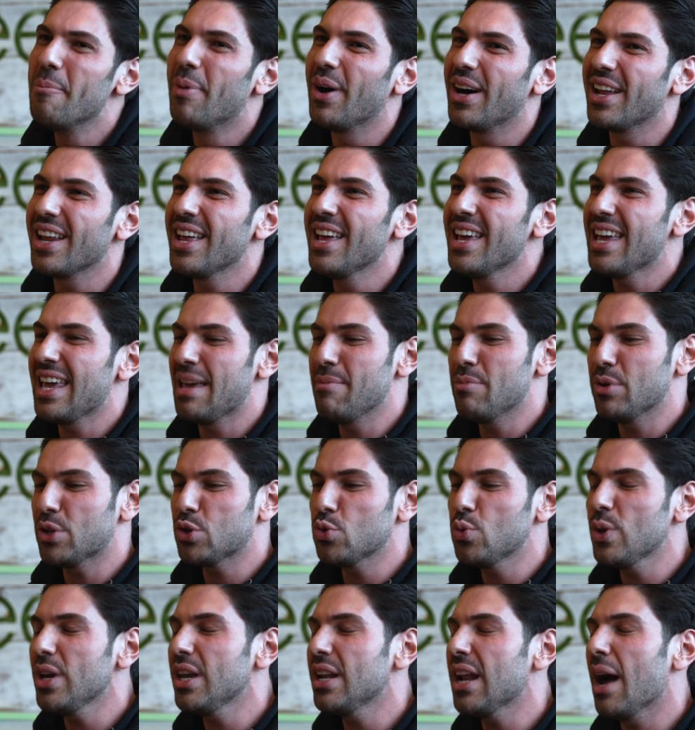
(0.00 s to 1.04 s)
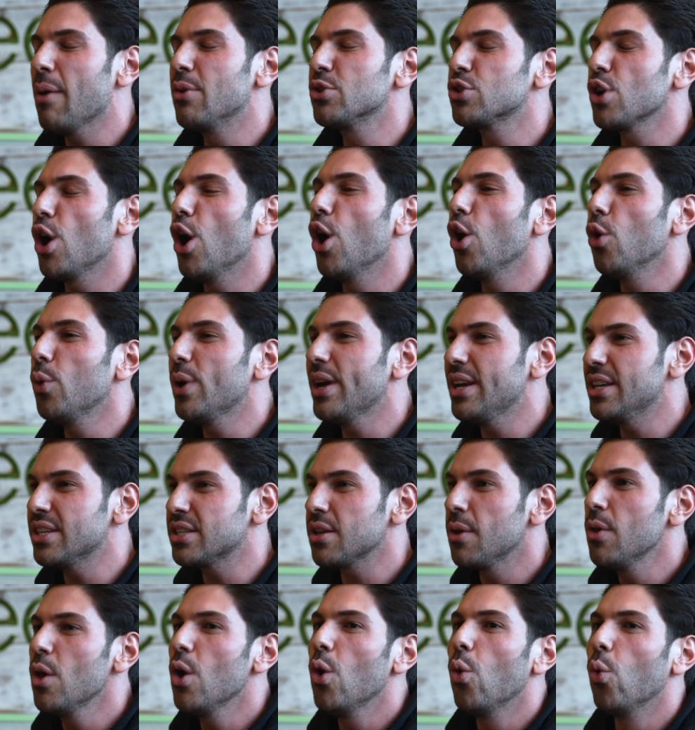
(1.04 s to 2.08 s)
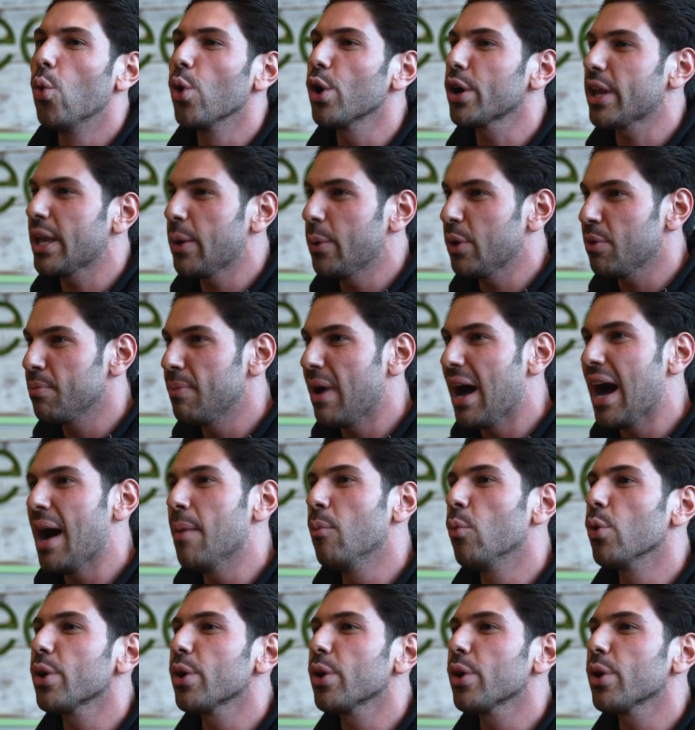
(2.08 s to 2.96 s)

But in between, I was always working with Mom,